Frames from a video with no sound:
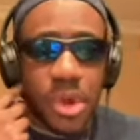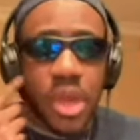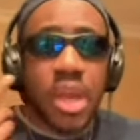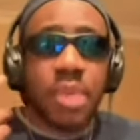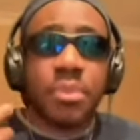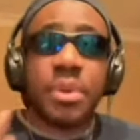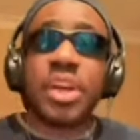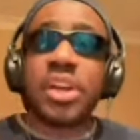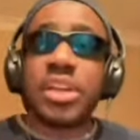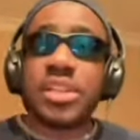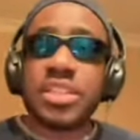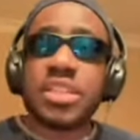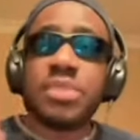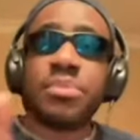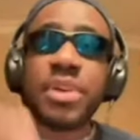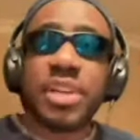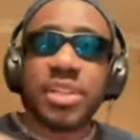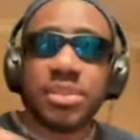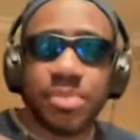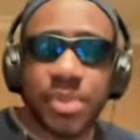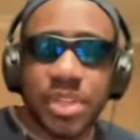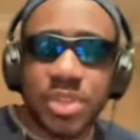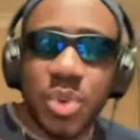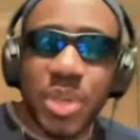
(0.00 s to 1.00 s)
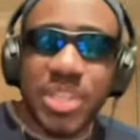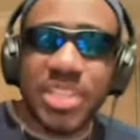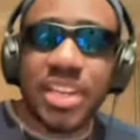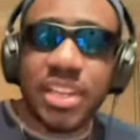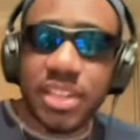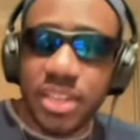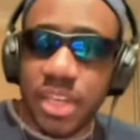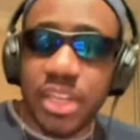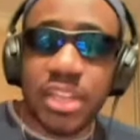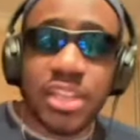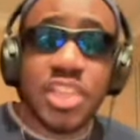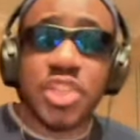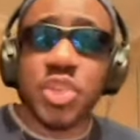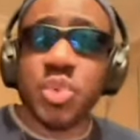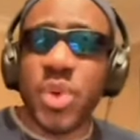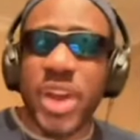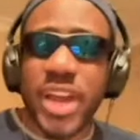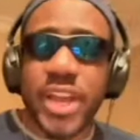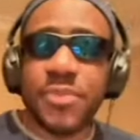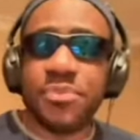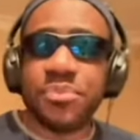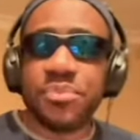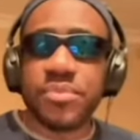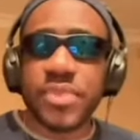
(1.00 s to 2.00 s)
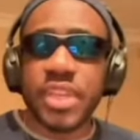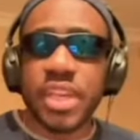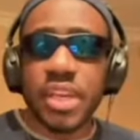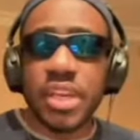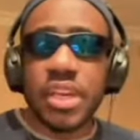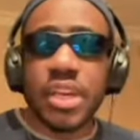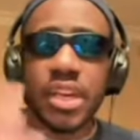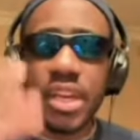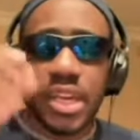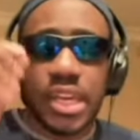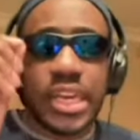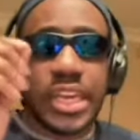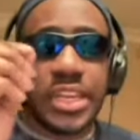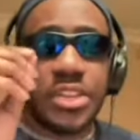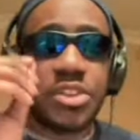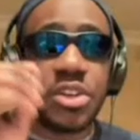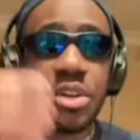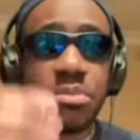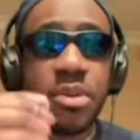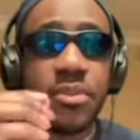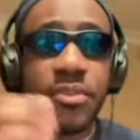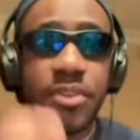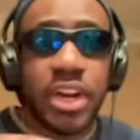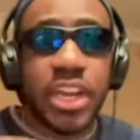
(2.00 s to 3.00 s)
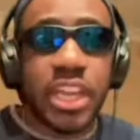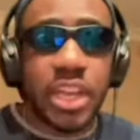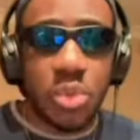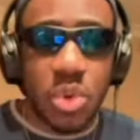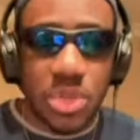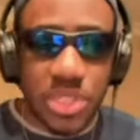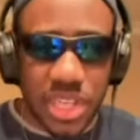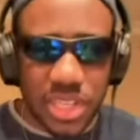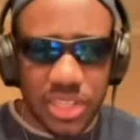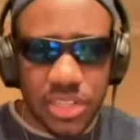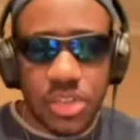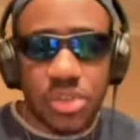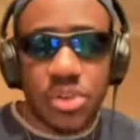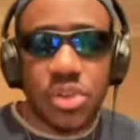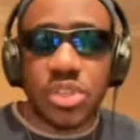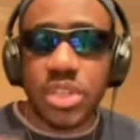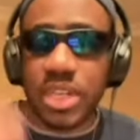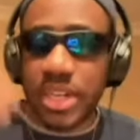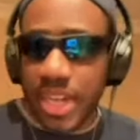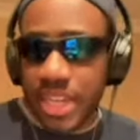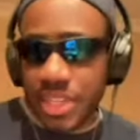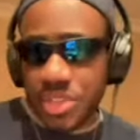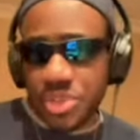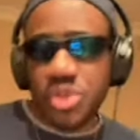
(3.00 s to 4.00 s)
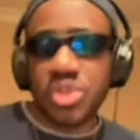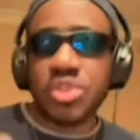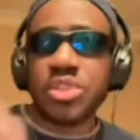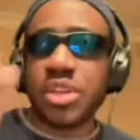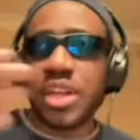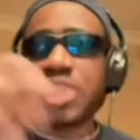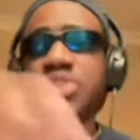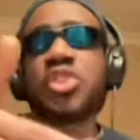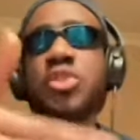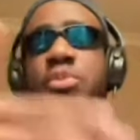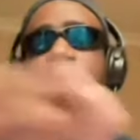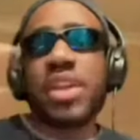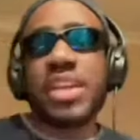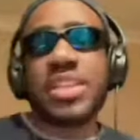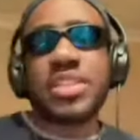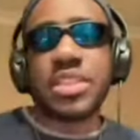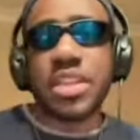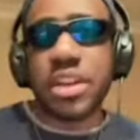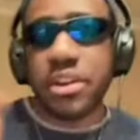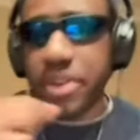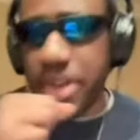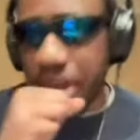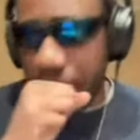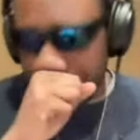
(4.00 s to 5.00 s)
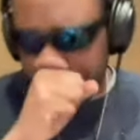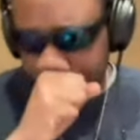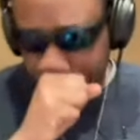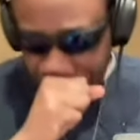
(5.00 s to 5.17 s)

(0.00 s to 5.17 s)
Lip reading: because this is why it's going to be very key what Southgate does. Let's just play a scenario.